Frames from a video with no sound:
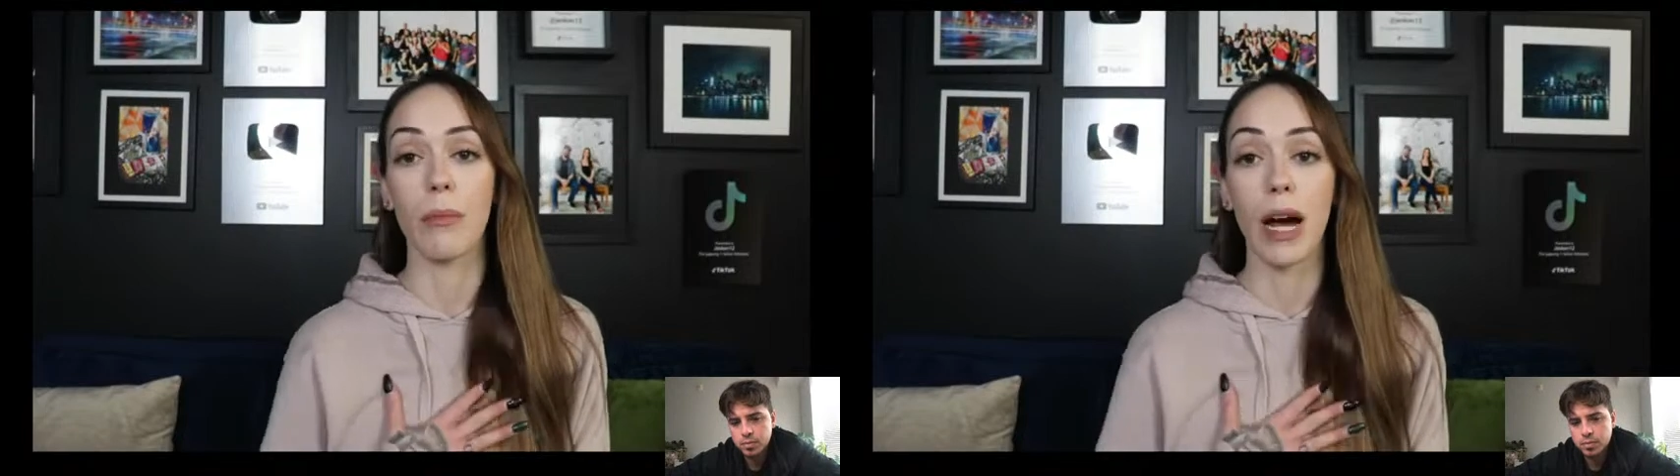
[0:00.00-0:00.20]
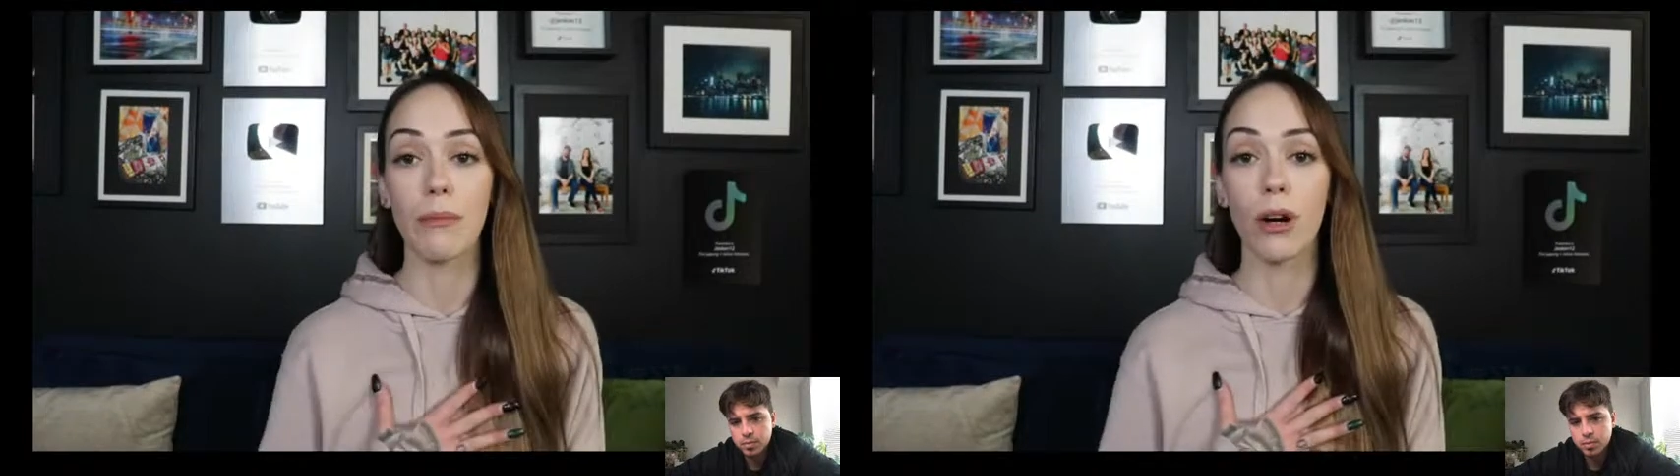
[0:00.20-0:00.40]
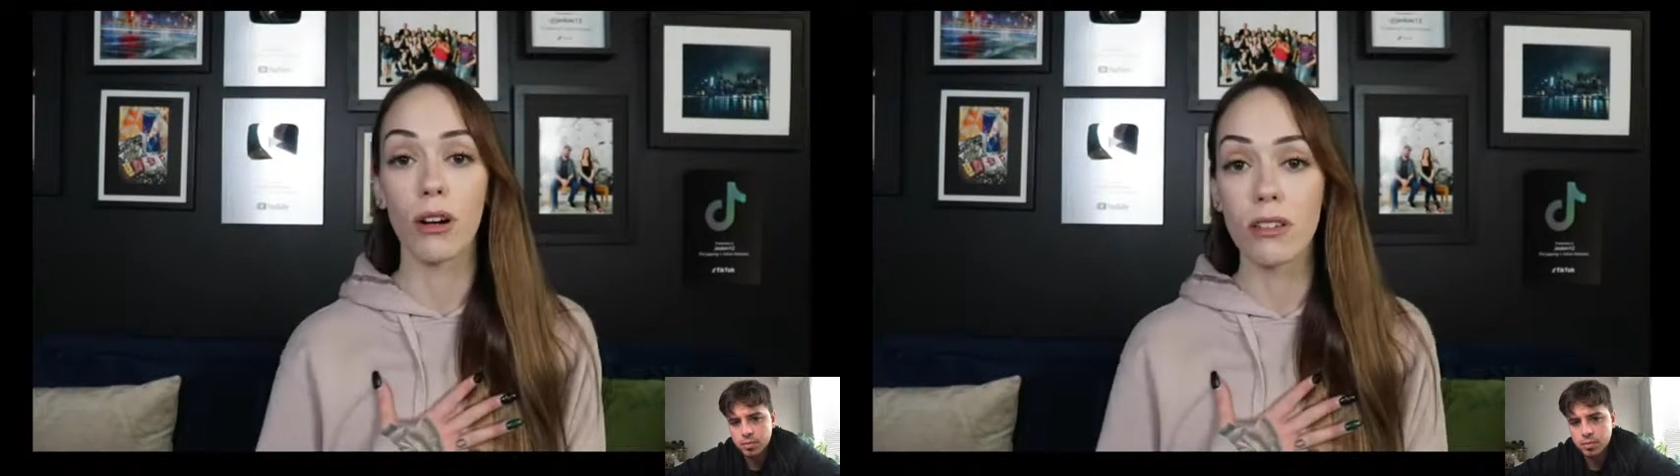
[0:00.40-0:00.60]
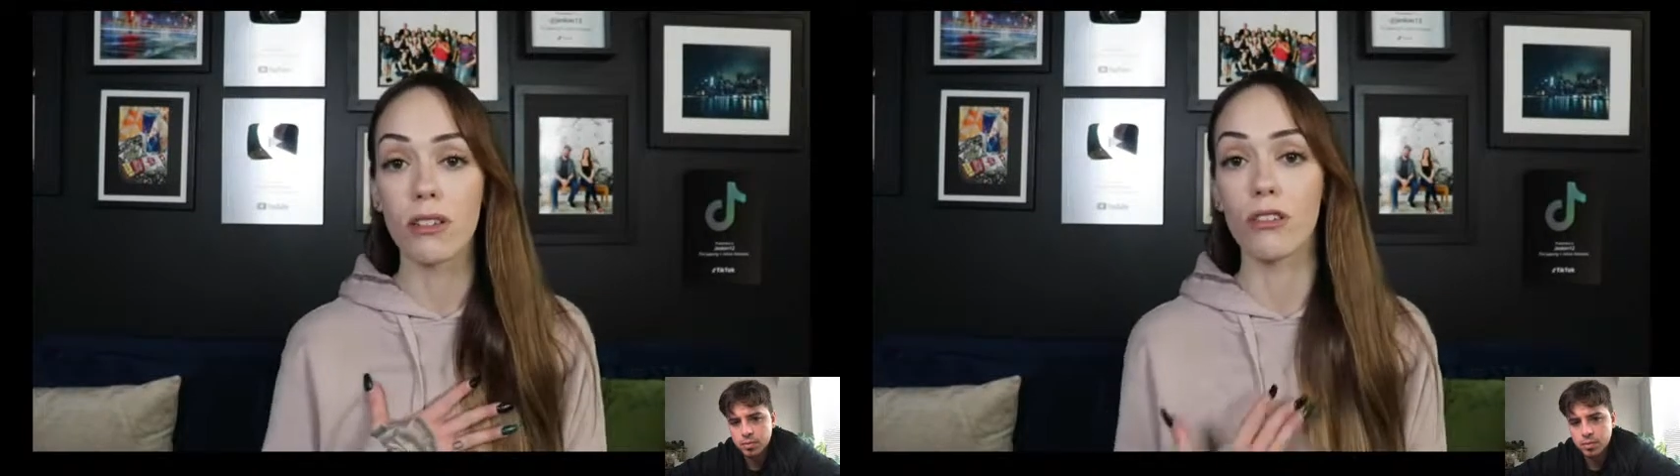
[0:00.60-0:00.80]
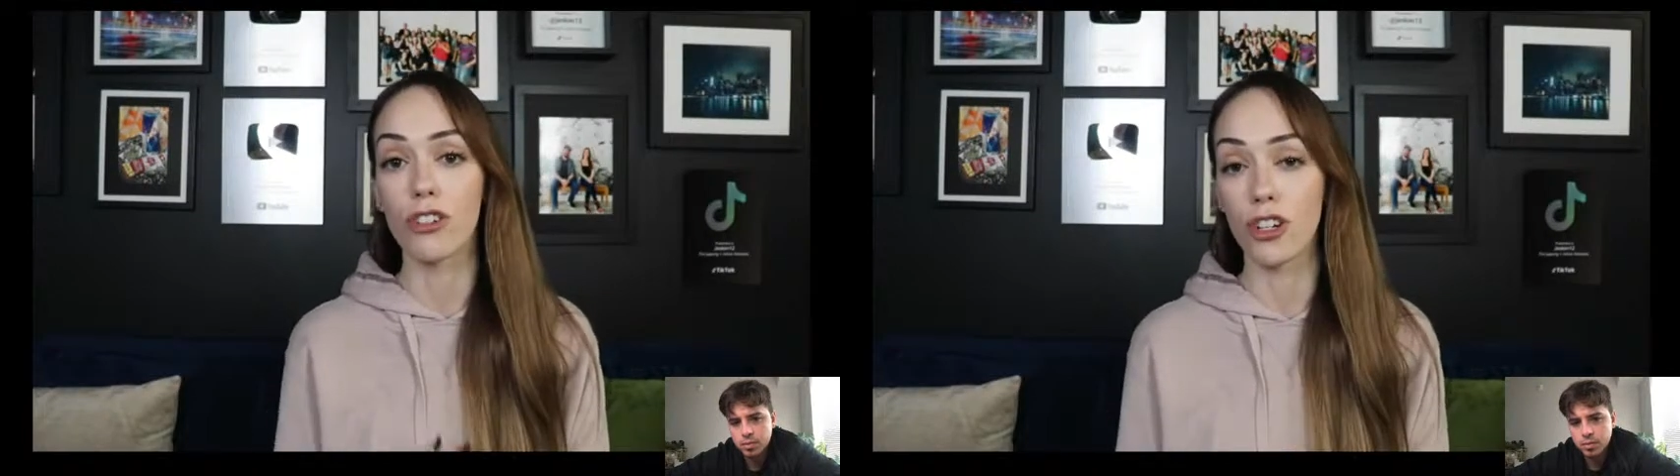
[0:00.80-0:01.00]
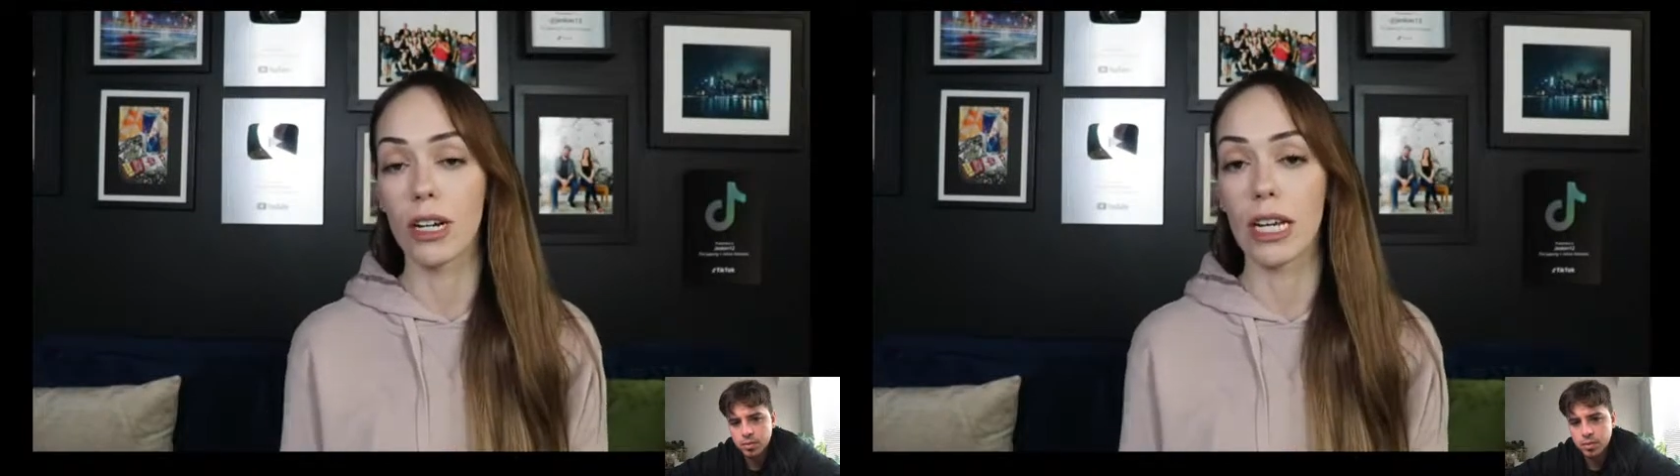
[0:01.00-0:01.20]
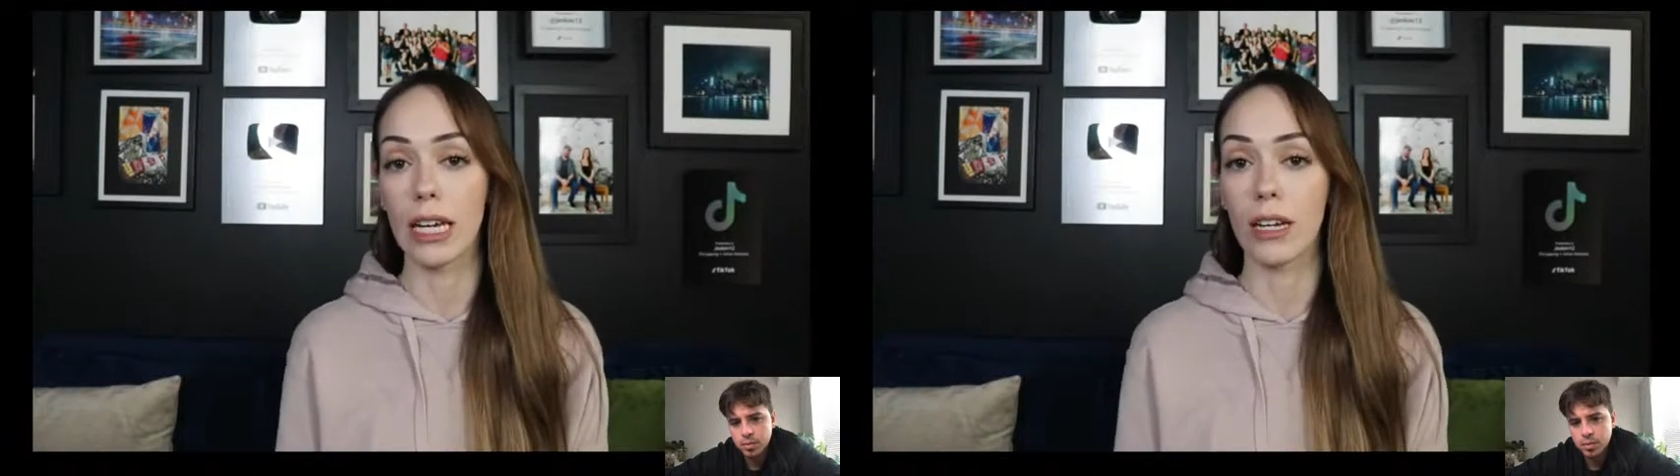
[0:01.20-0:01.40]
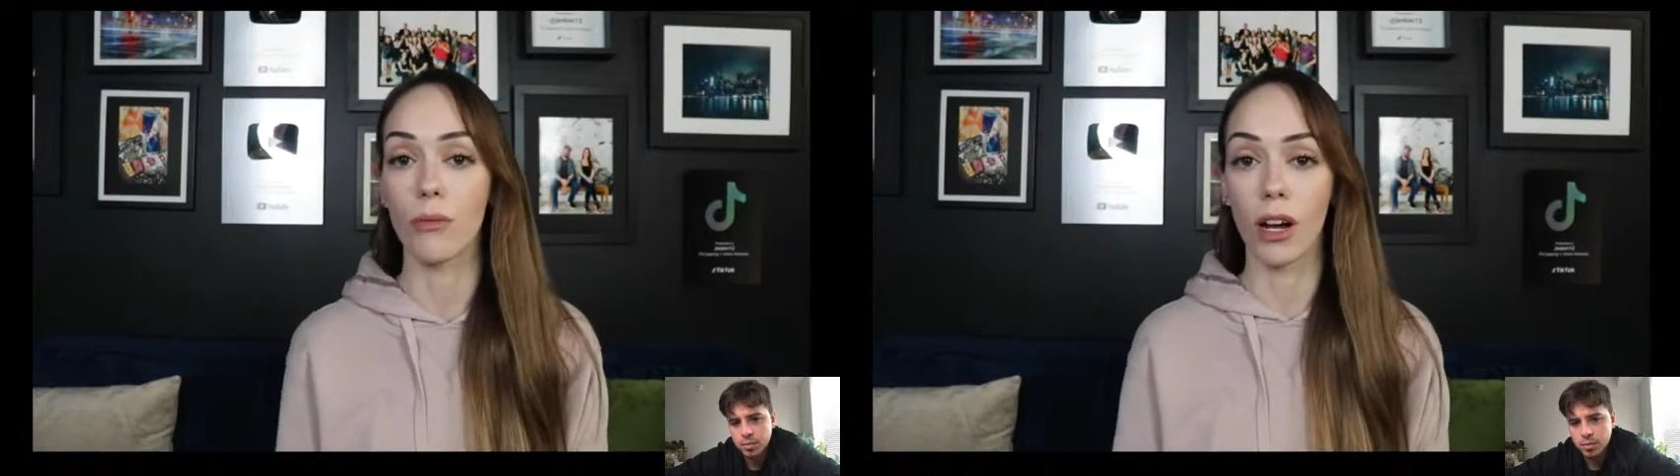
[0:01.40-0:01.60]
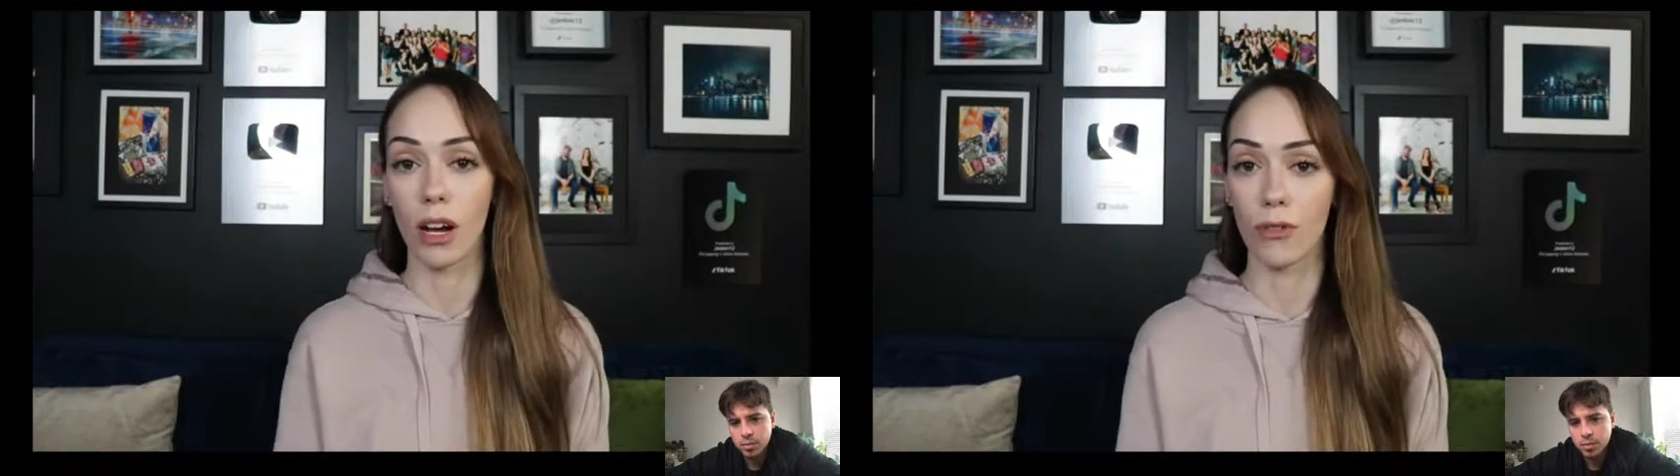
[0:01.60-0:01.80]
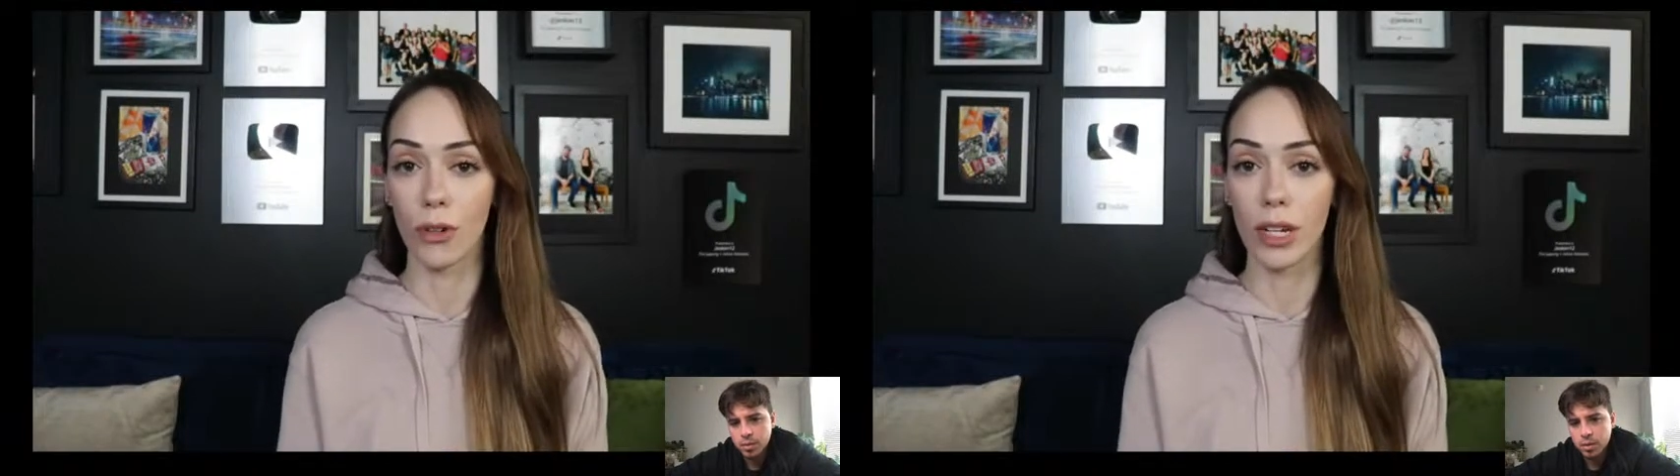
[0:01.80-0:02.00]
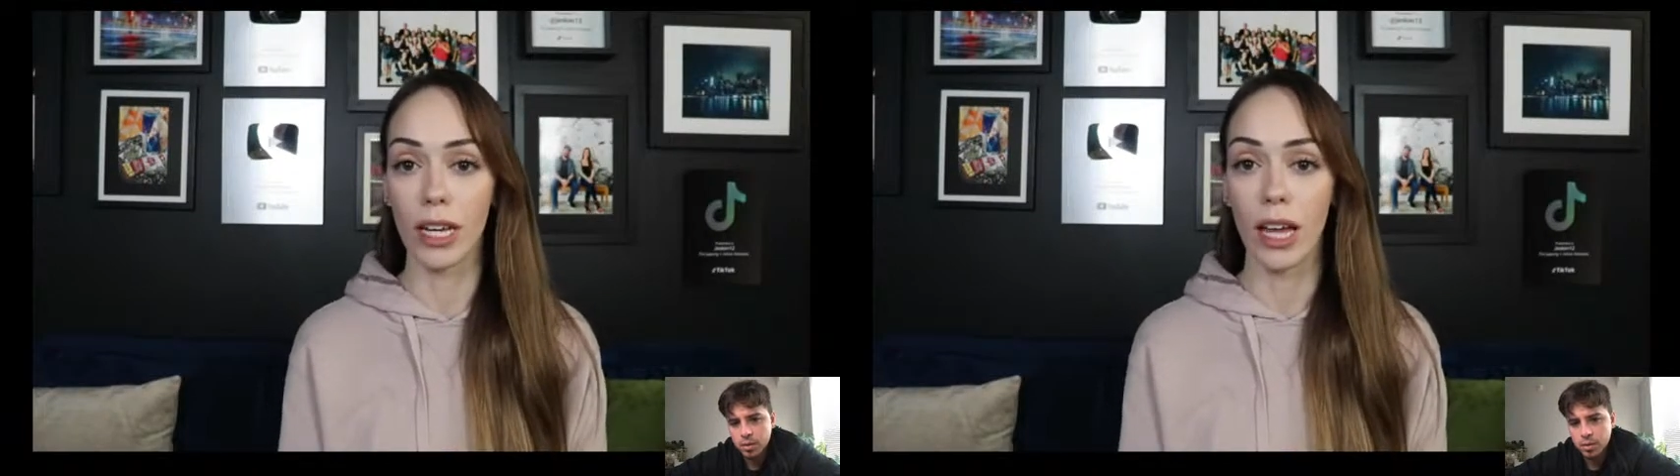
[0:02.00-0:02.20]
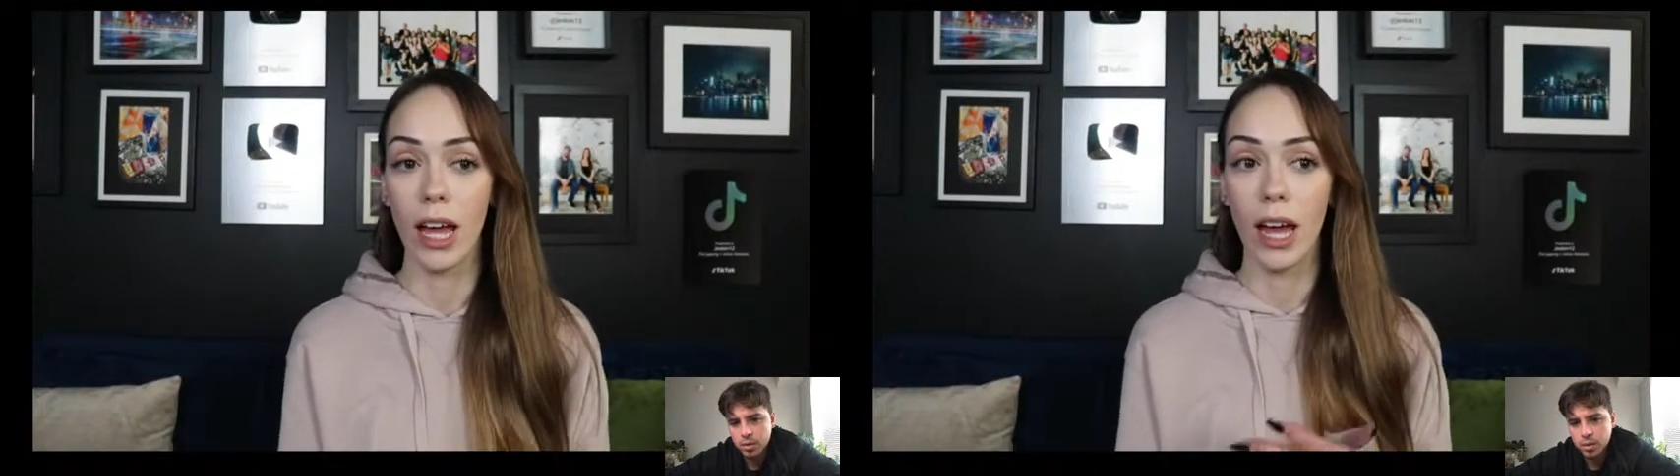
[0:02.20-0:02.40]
but my personal journey in recovery